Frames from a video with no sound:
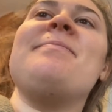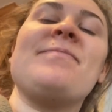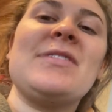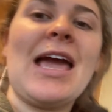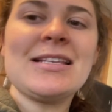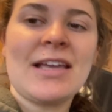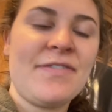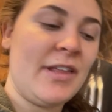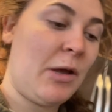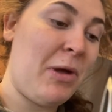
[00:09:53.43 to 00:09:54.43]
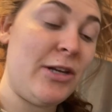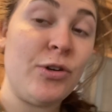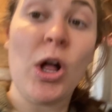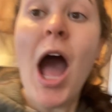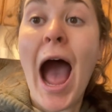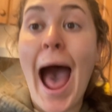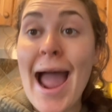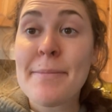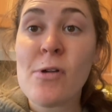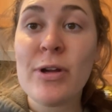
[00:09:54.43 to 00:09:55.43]
Yes, I feel like a wet noodle.
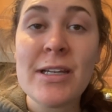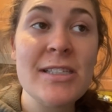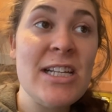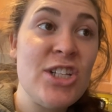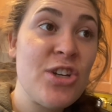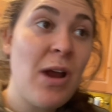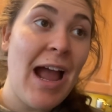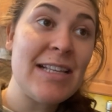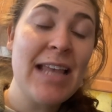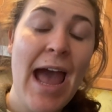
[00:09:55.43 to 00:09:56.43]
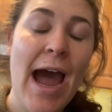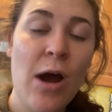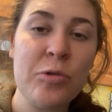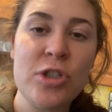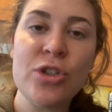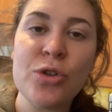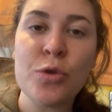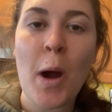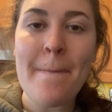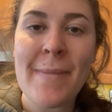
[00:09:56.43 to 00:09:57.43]
I'm going to teach you guys how to
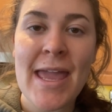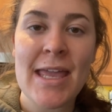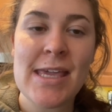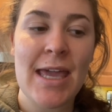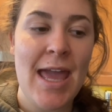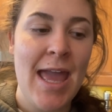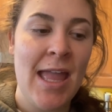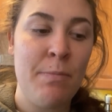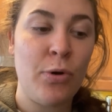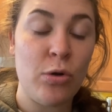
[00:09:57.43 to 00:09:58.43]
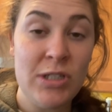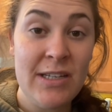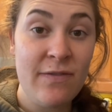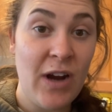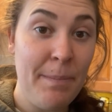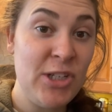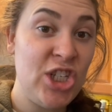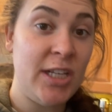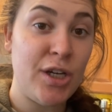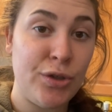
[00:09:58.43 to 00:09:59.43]
make a protein
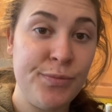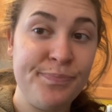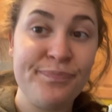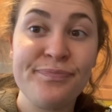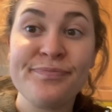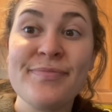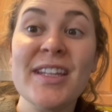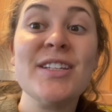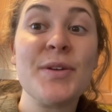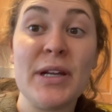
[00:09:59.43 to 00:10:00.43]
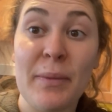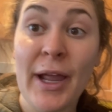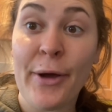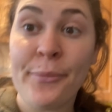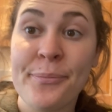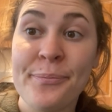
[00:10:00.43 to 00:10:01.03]
frappuccino. So here we go.